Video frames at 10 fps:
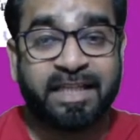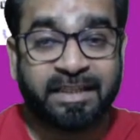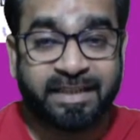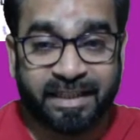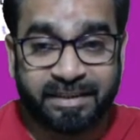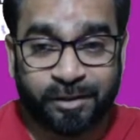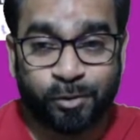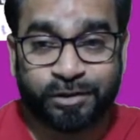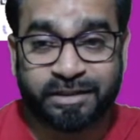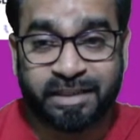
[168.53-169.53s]
then the
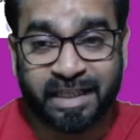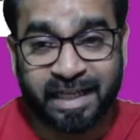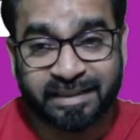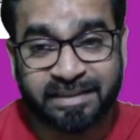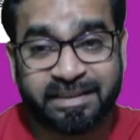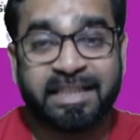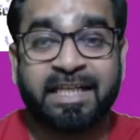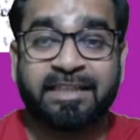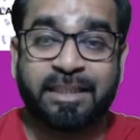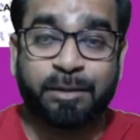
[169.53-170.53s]
coastal lines,
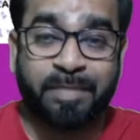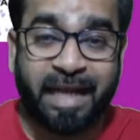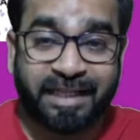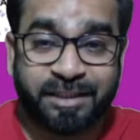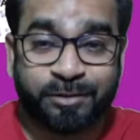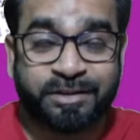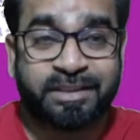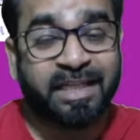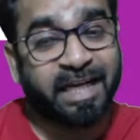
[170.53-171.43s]
then the plateaus,